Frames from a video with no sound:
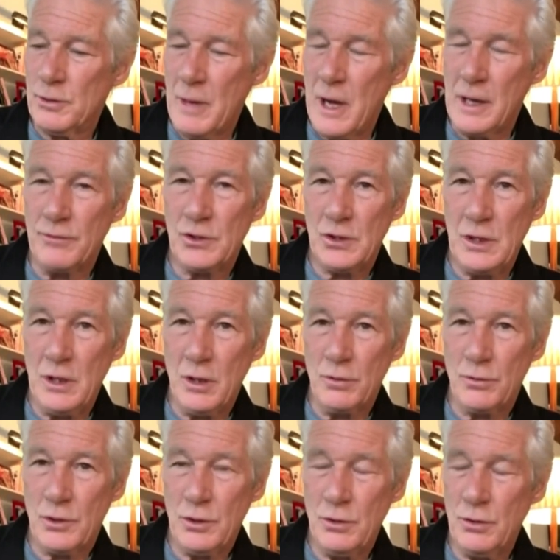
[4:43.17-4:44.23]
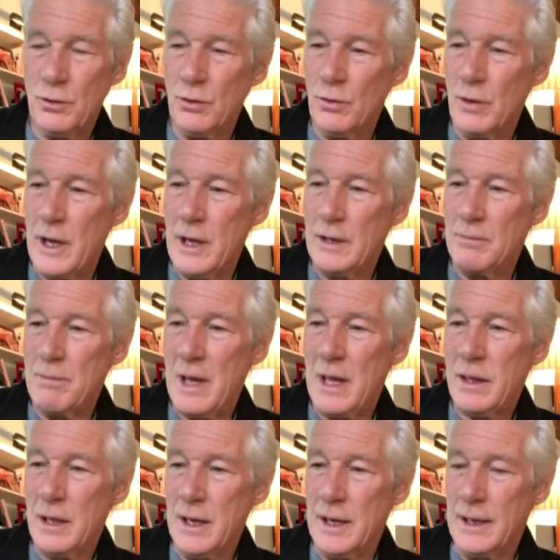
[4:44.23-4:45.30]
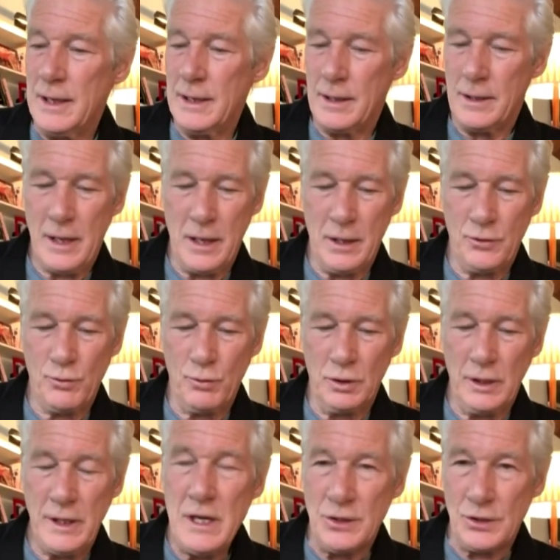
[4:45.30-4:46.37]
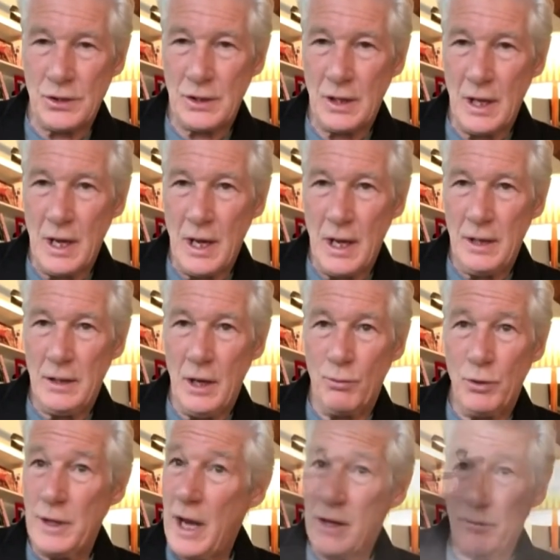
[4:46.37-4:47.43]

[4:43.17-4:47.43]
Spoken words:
amount of CO2 and methane that is released that would not